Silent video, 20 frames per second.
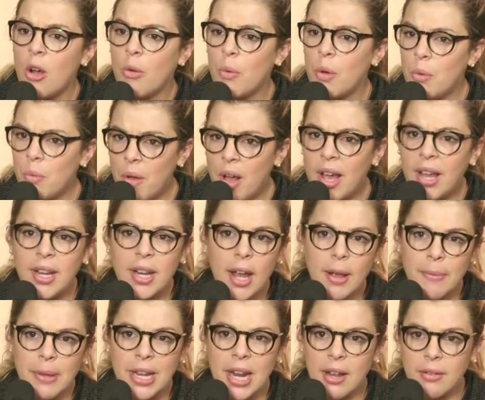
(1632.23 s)
Well, one,
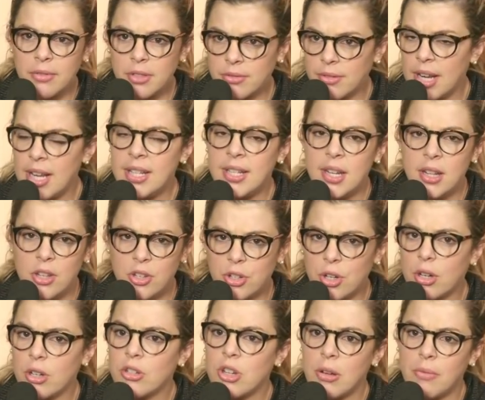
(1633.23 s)
I mean, I was raised in the
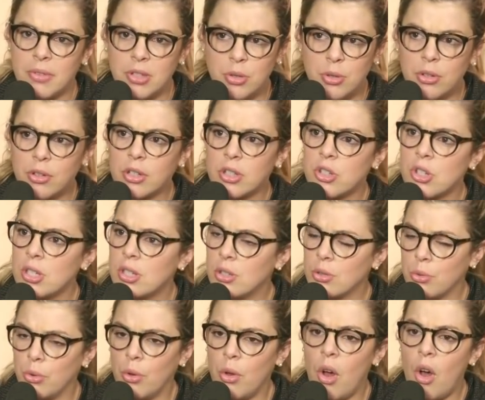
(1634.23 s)
church. I went to a Christian
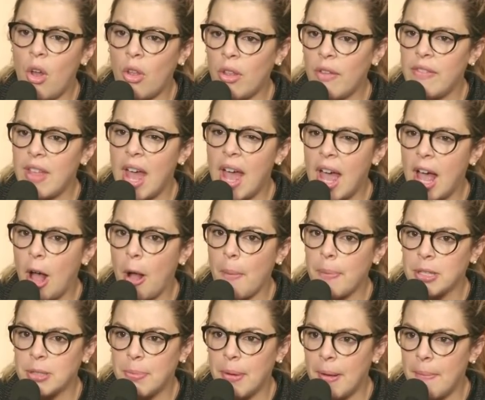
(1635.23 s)
school. All of that
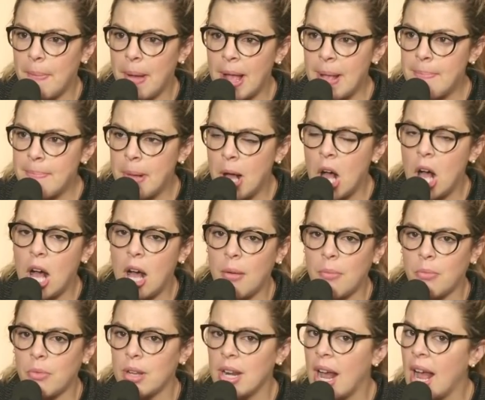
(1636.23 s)
helped. But my
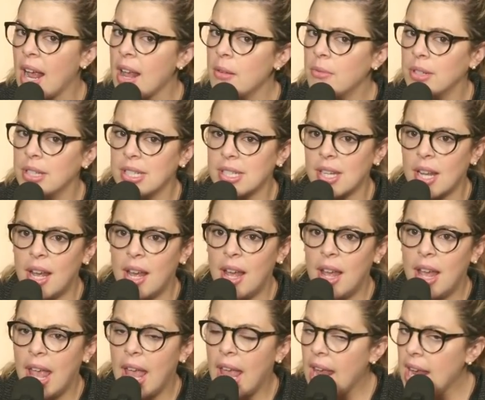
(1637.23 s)
mom, when I was
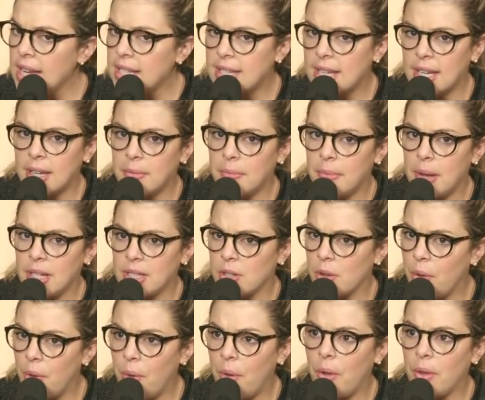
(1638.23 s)
18 months
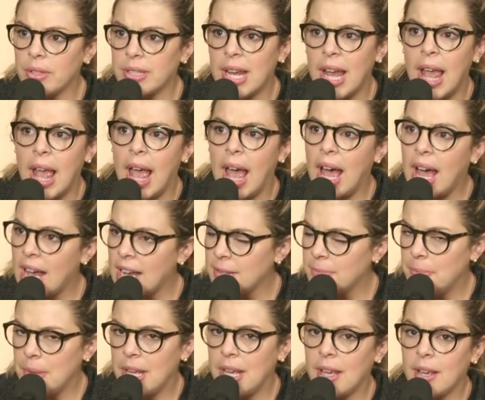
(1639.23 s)
old,
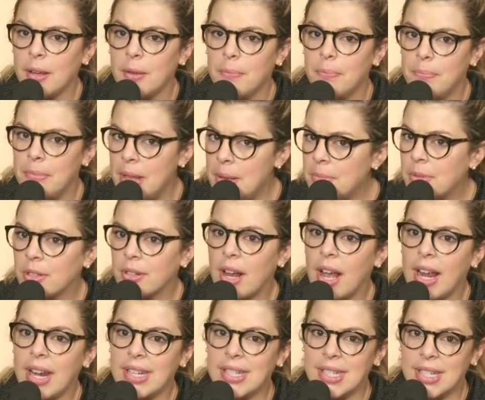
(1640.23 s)
had me
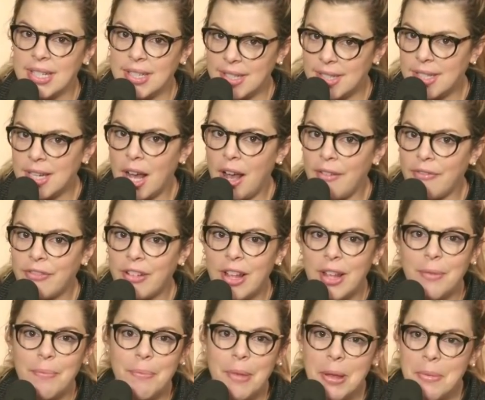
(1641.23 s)
memorizing stuff,
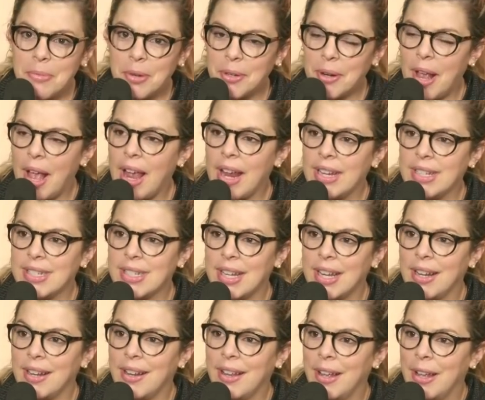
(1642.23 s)

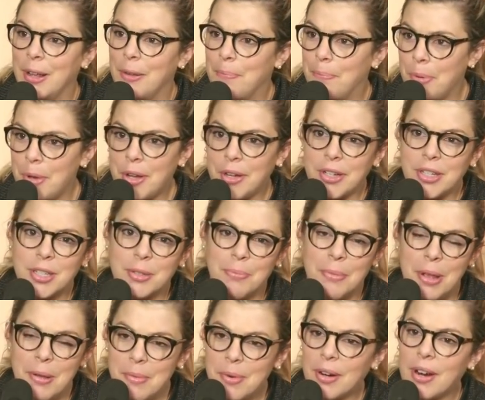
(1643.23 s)
memorizing books,
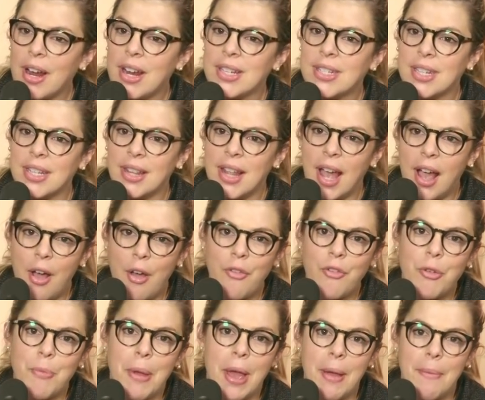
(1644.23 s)
memorizing the
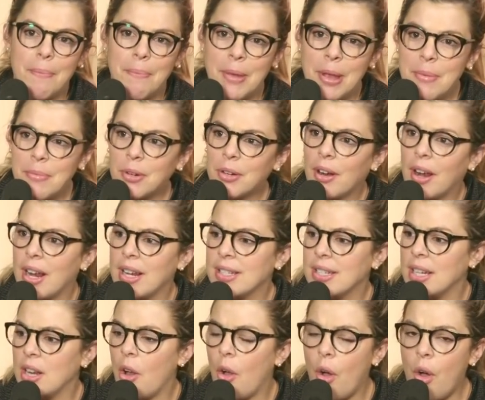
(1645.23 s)
alphabet,
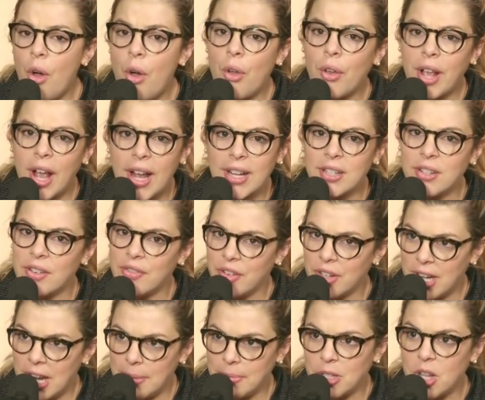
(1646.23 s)
memorizing all kinds of
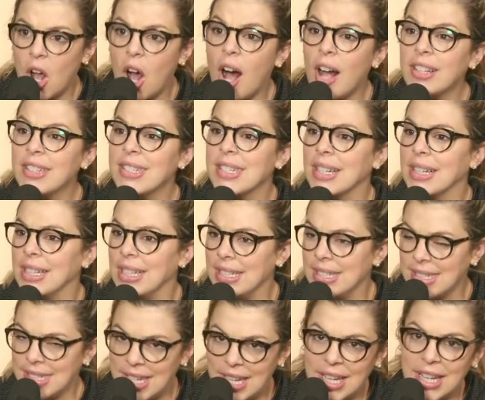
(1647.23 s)
different names, constantly
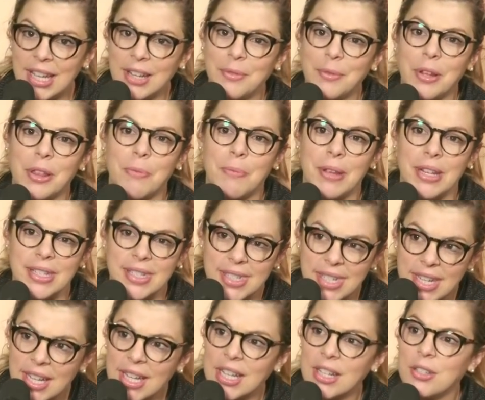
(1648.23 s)
singing with me,
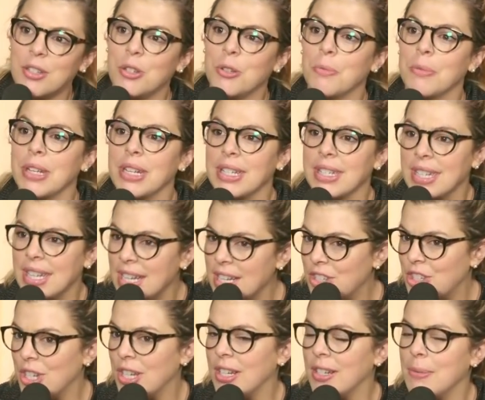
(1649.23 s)
singing to me,
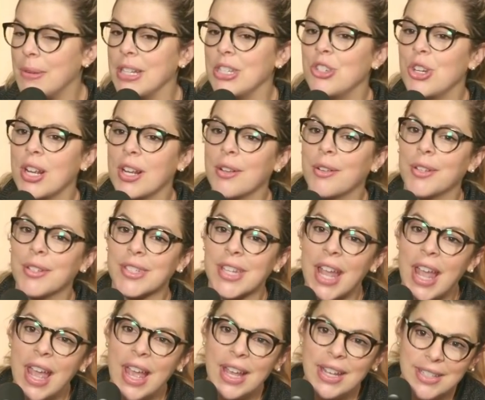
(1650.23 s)
teaching me jingles,
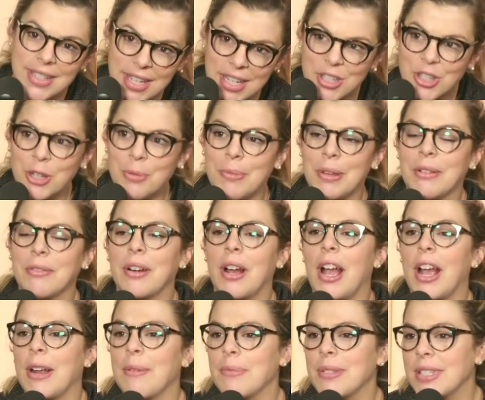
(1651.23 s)
teaching me
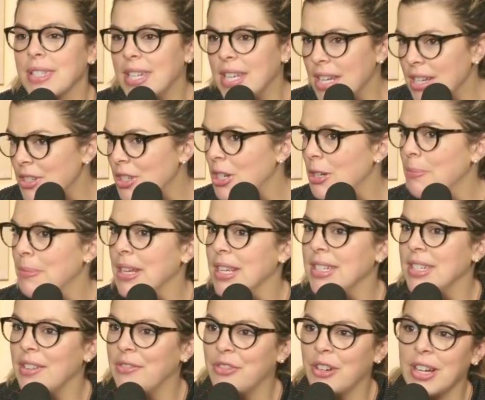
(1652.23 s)
rhymes, teaching me
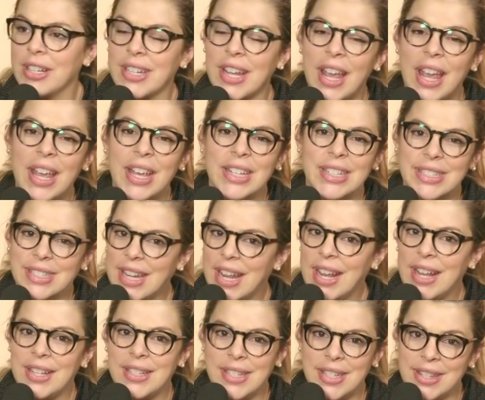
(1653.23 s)
different
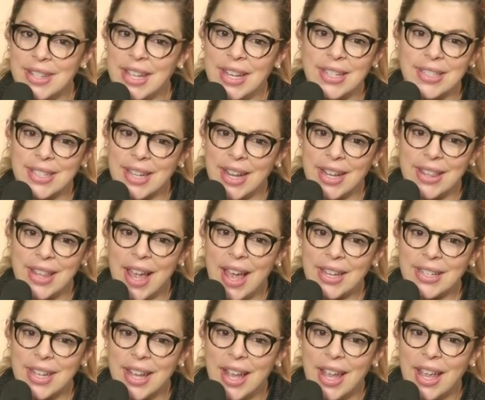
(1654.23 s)
sayings and things like
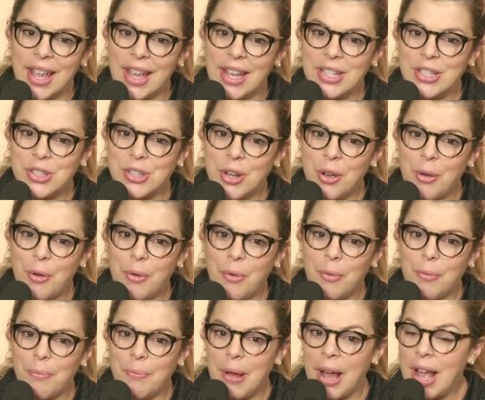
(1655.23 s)
that. And
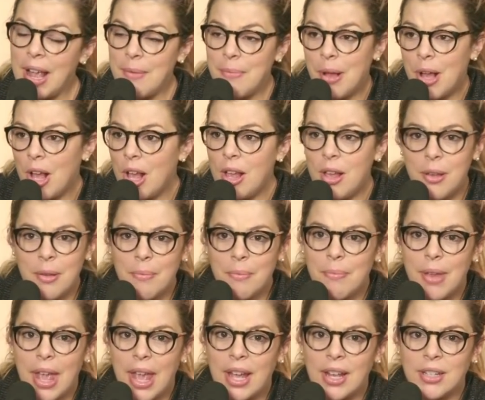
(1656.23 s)
so my
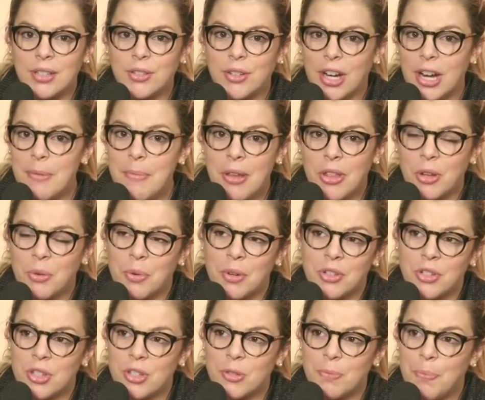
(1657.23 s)
mom and grandmother were
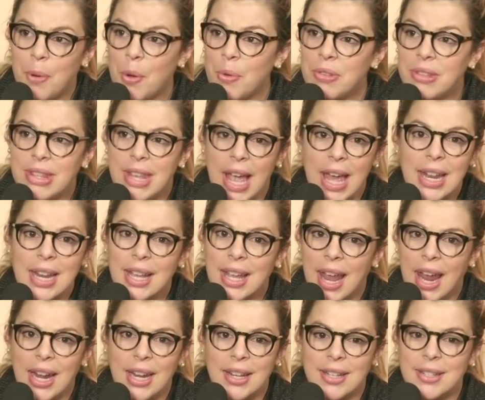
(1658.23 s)
just both
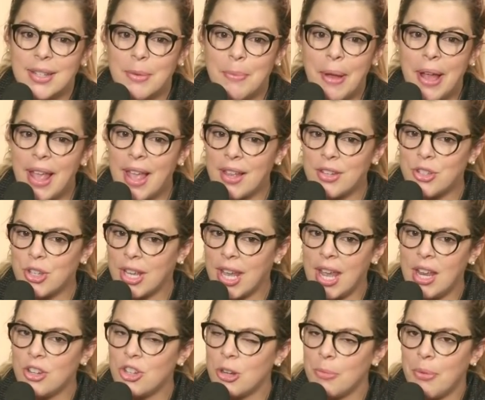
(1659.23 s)
dedicated to my
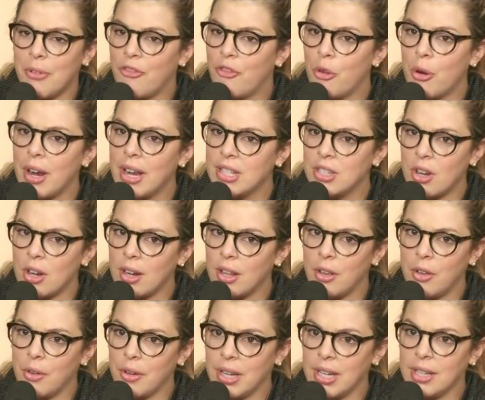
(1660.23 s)
education before I
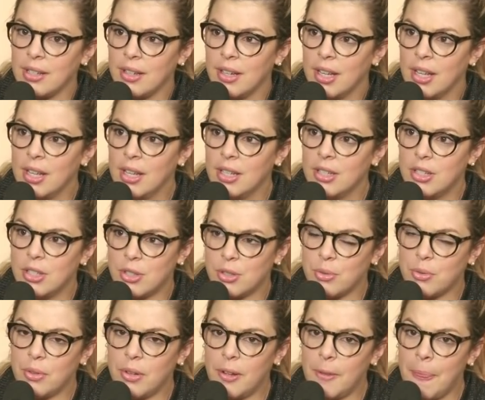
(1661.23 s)
started going to
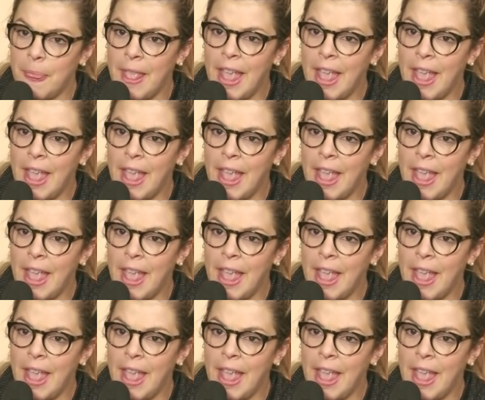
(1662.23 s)
school.